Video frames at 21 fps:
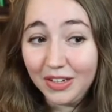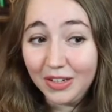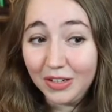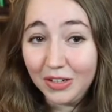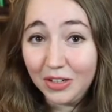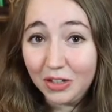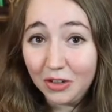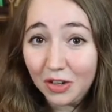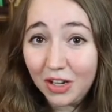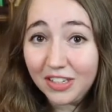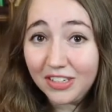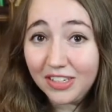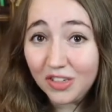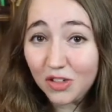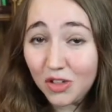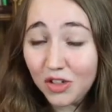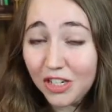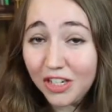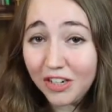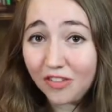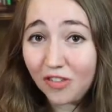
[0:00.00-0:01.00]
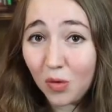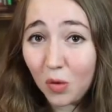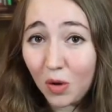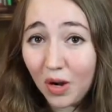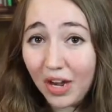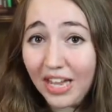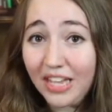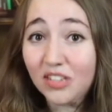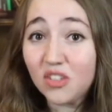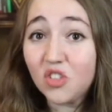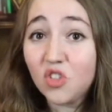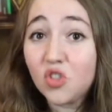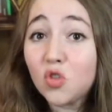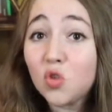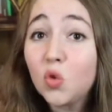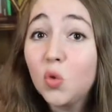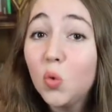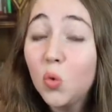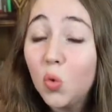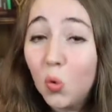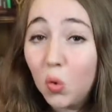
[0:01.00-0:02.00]
you're auditioning for a
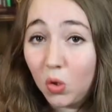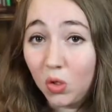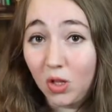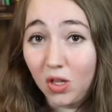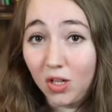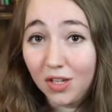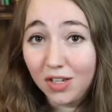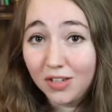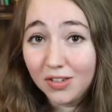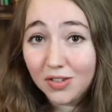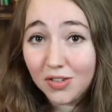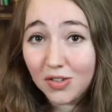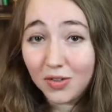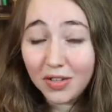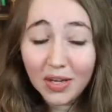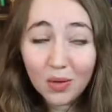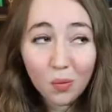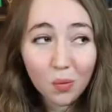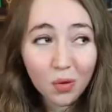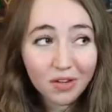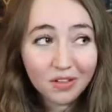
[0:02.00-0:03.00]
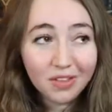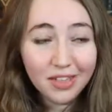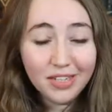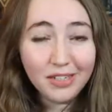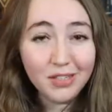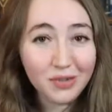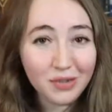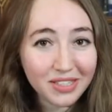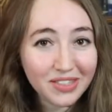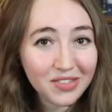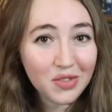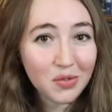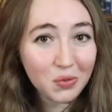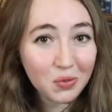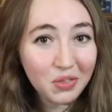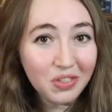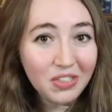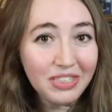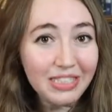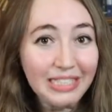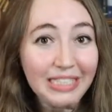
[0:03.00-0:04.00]
school. So like, what do they do at
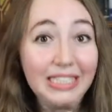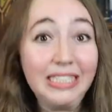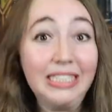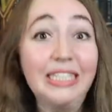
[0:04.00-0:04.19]
school?